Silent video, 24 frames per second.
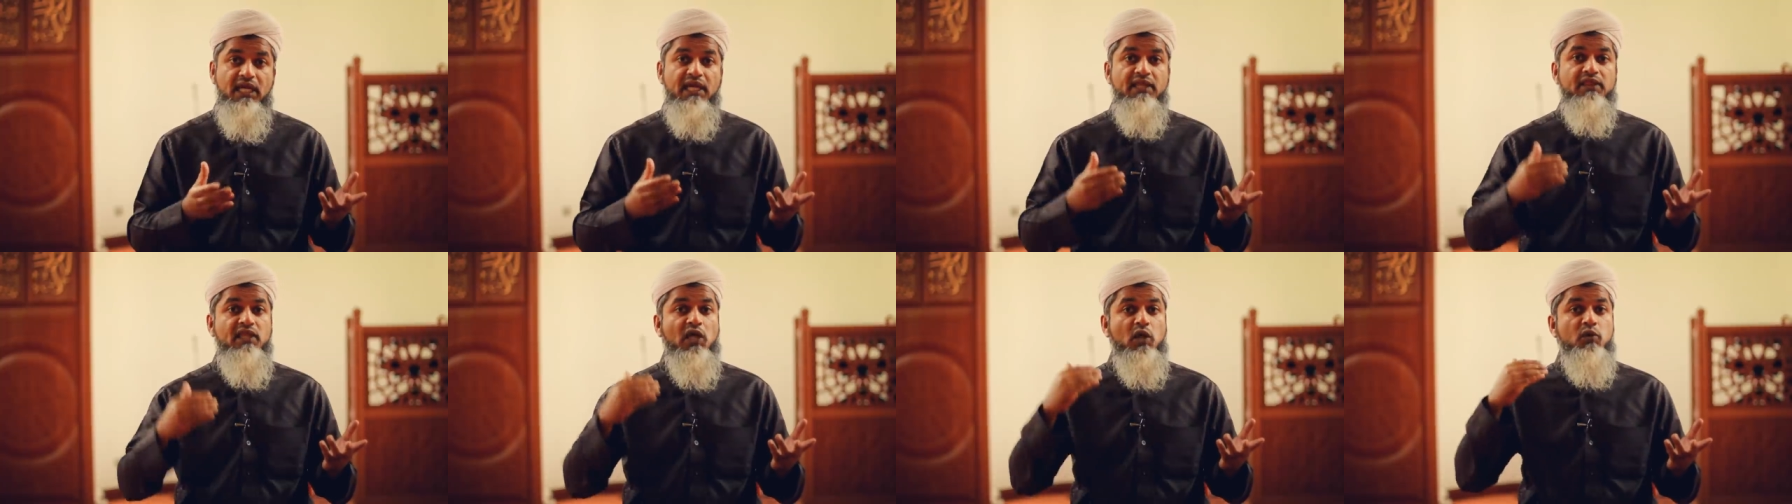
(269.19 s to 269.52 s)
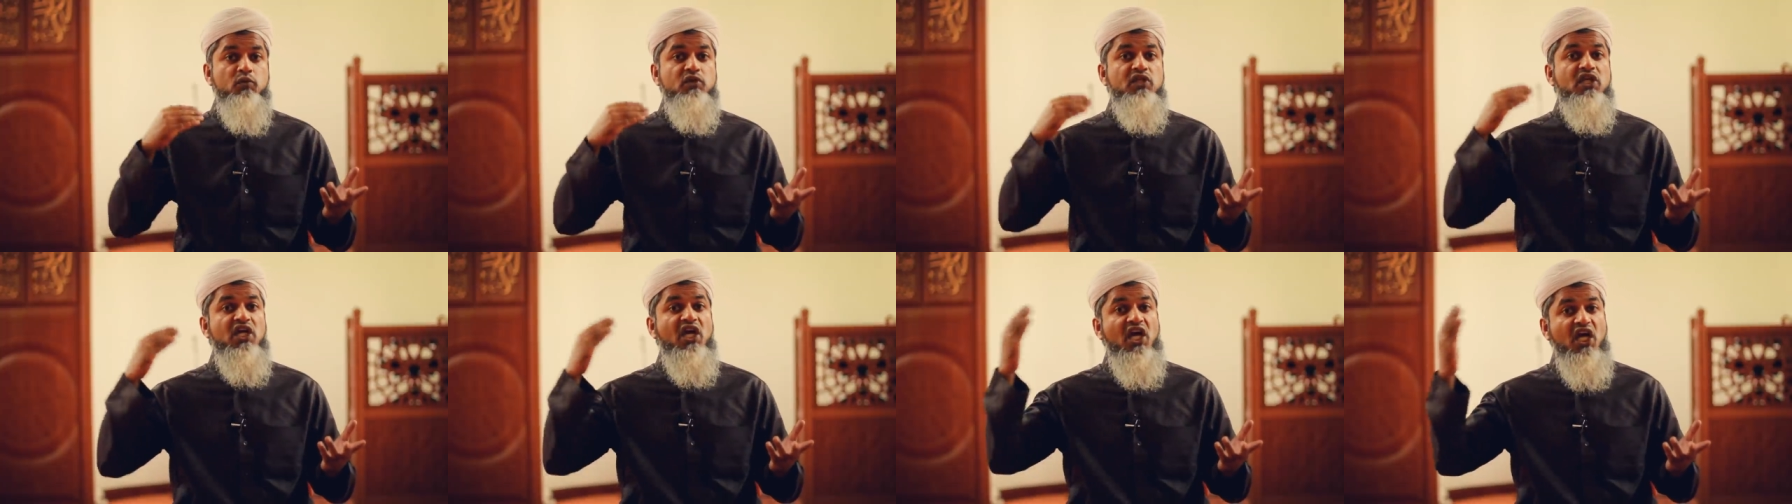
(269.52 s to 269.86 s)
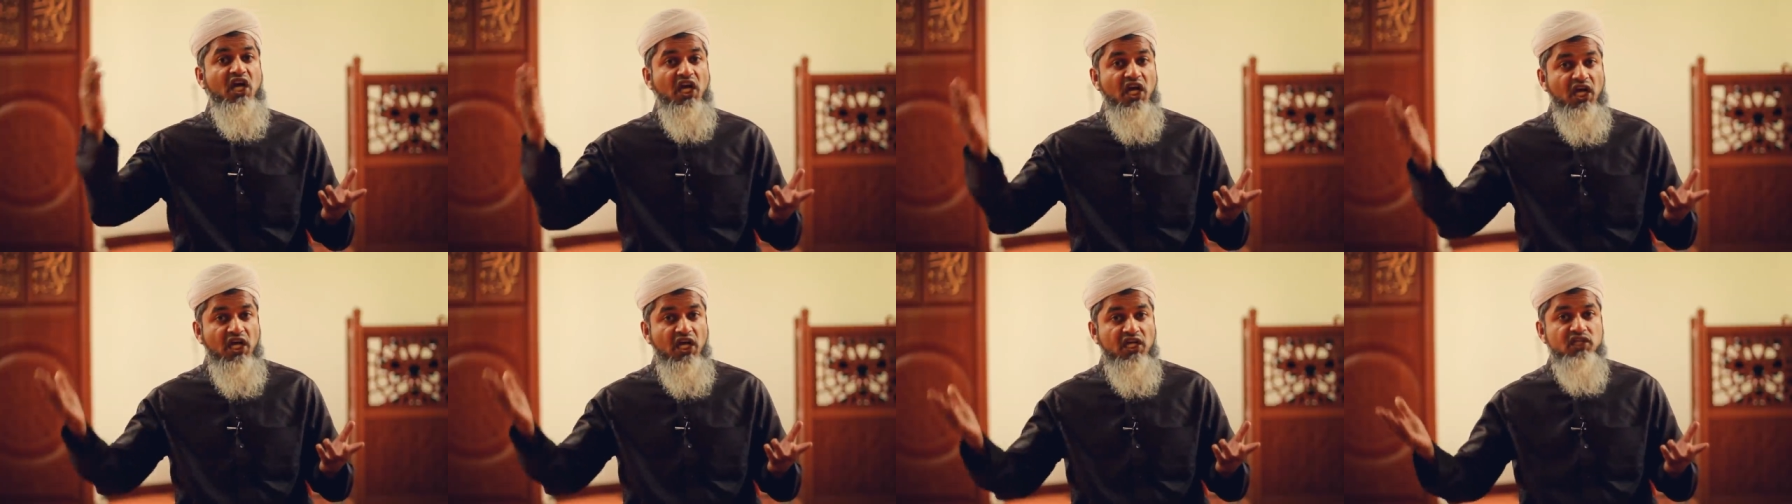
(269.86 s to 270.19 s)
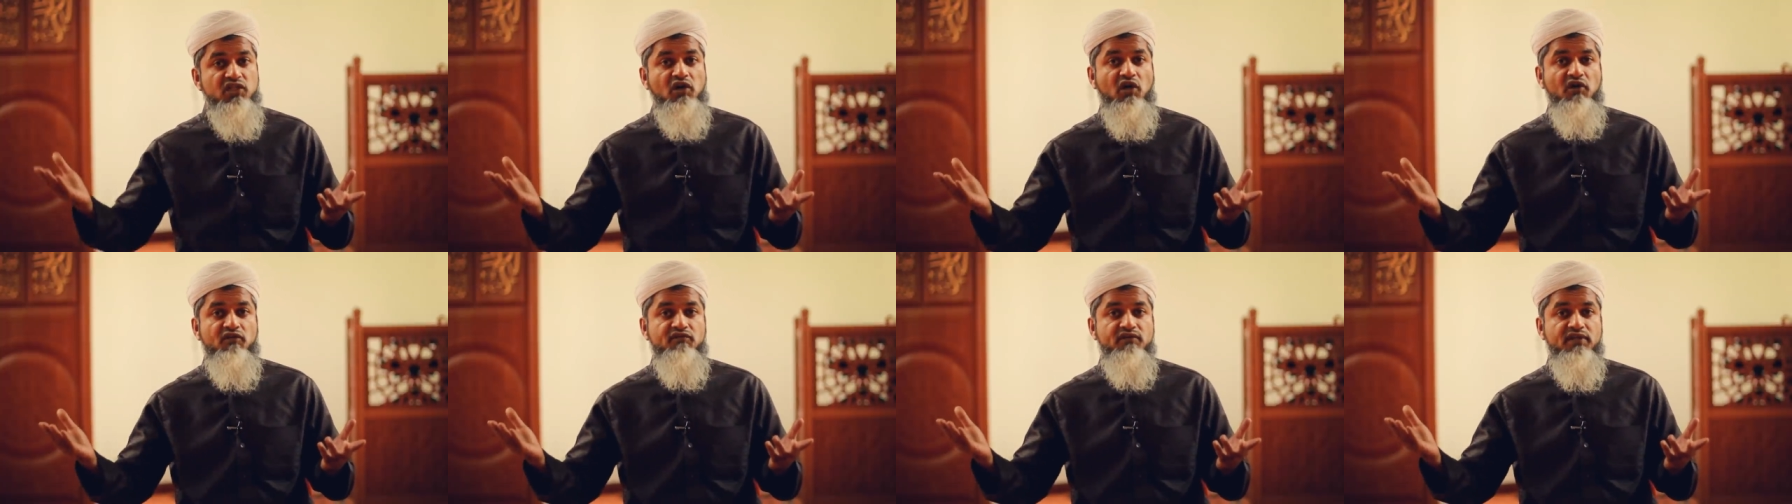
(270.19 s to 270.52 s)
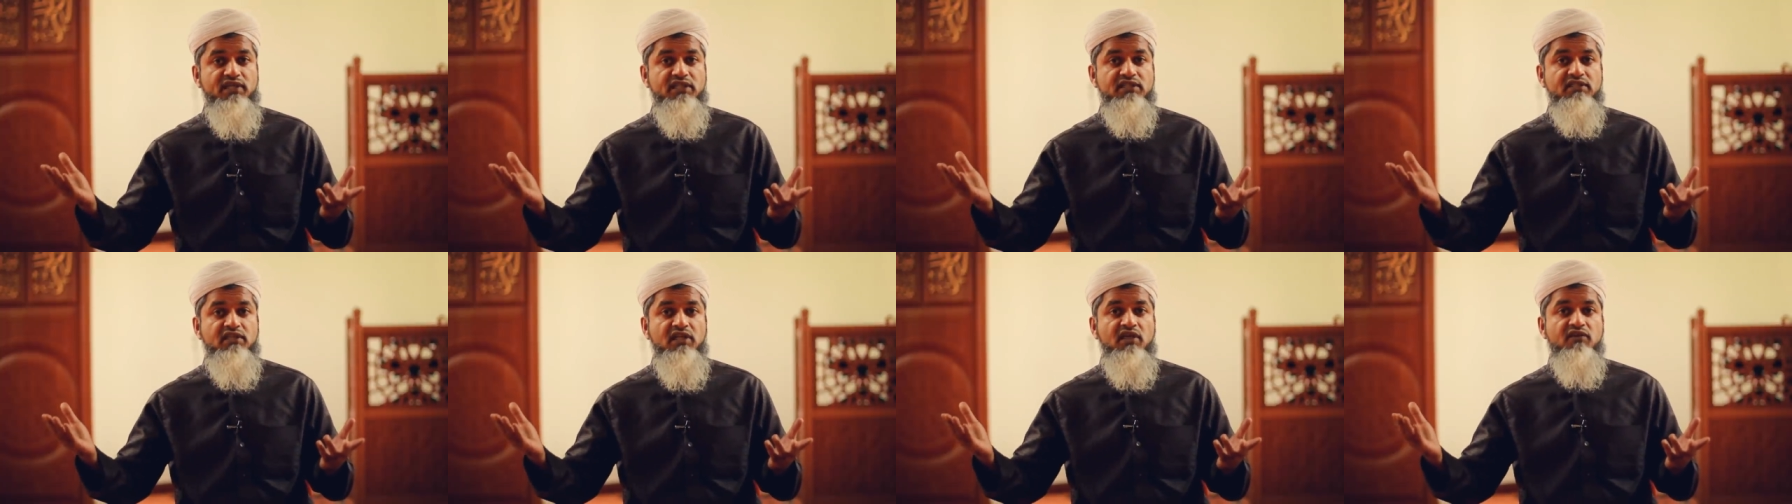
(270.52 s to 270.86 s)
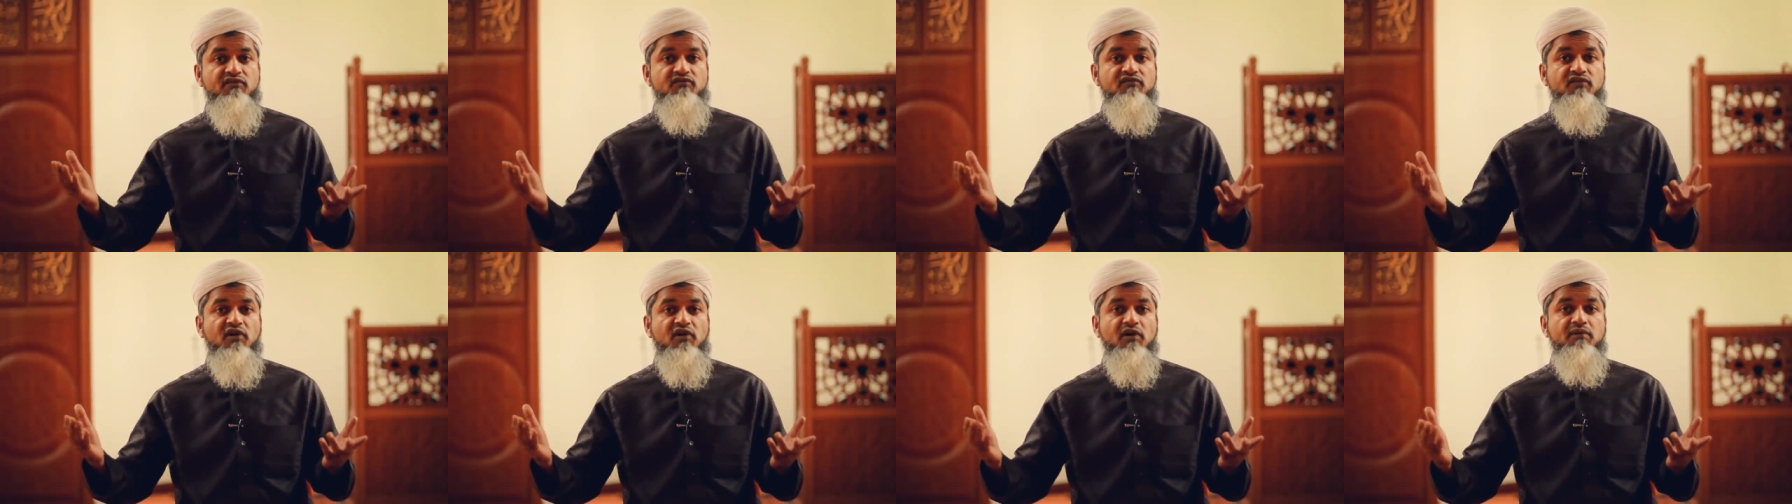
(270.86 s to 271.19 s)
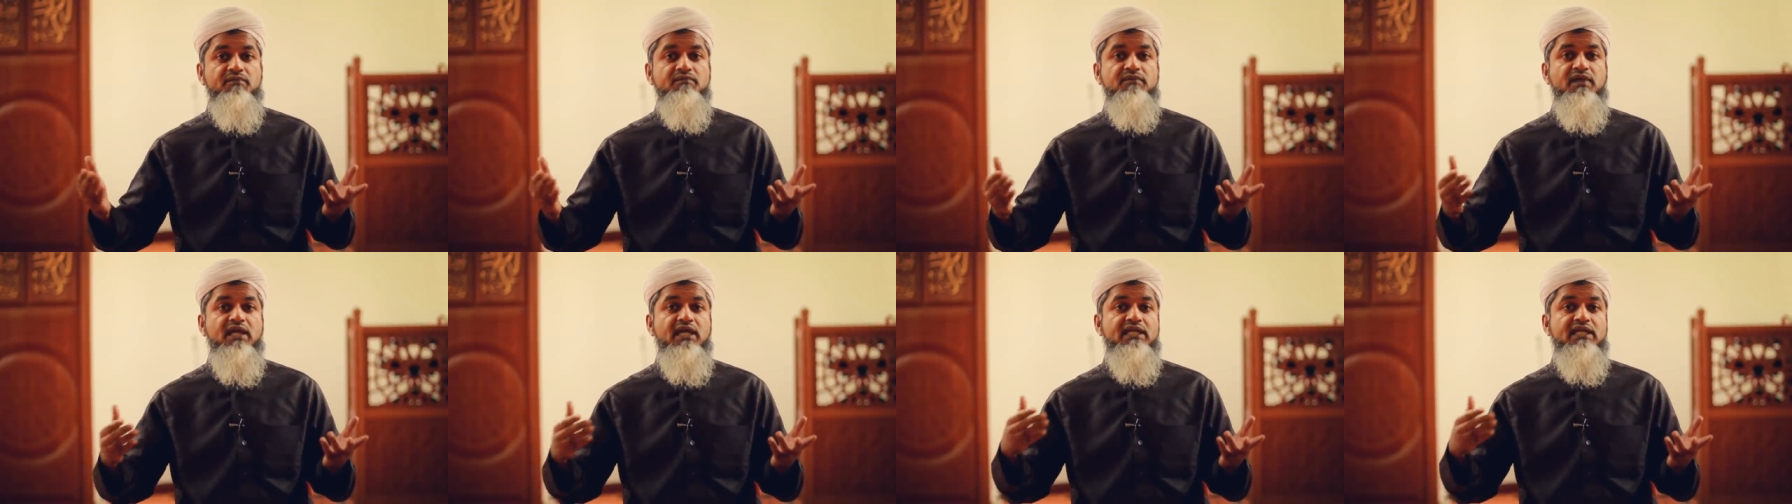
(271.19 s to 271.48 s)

They only heard of it from